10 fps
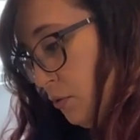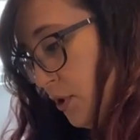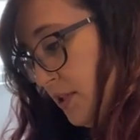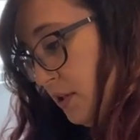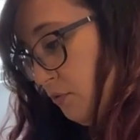
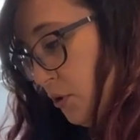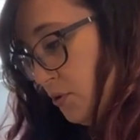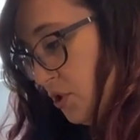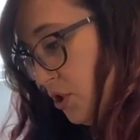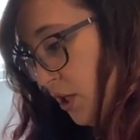Hoisin
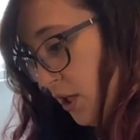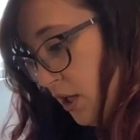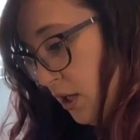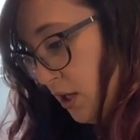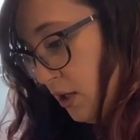roast
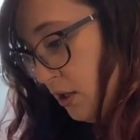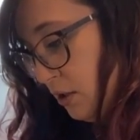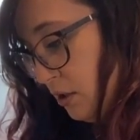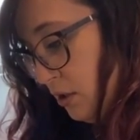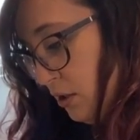
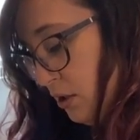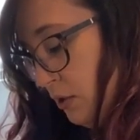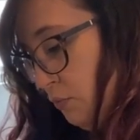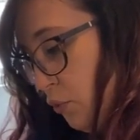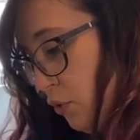chicken.
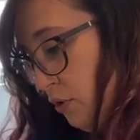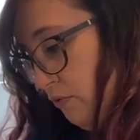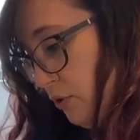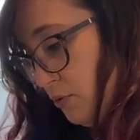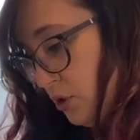More
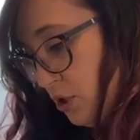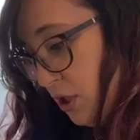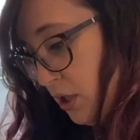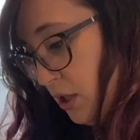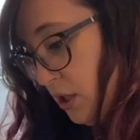roast
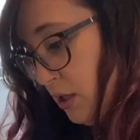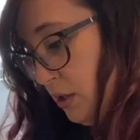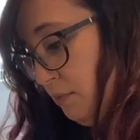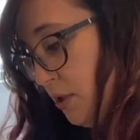chicken.